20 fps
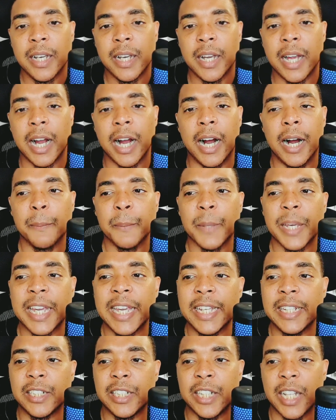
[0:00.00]
he
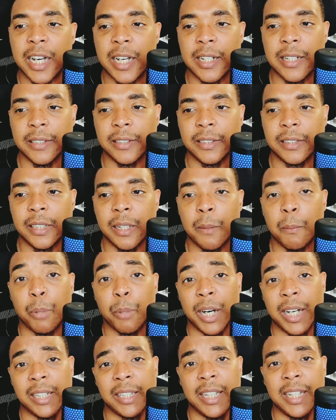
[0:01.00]
does break
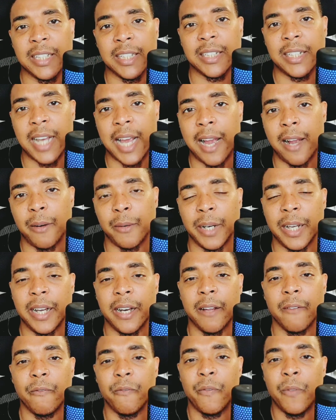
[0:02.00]
things down in a
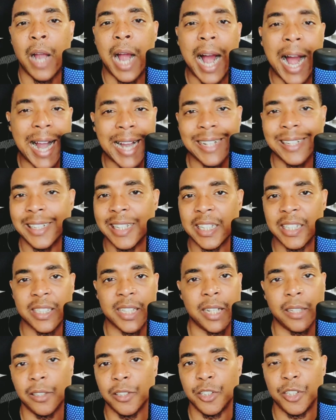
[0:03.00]
highly
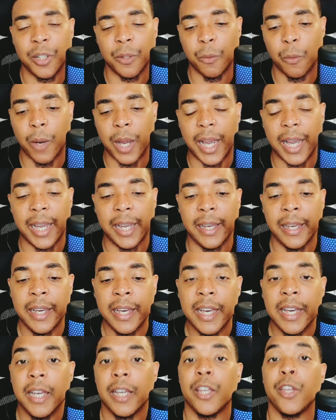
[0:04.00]
intelligent way.
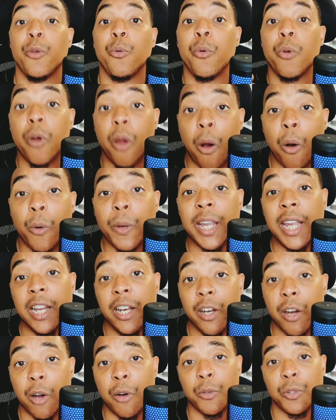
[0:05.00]
You know, he
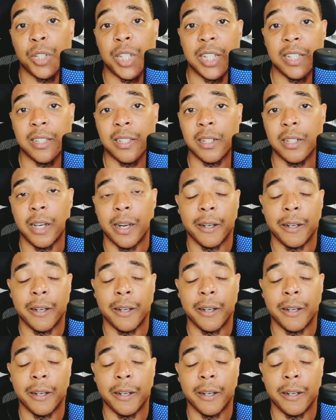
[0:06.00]
knows his stuff.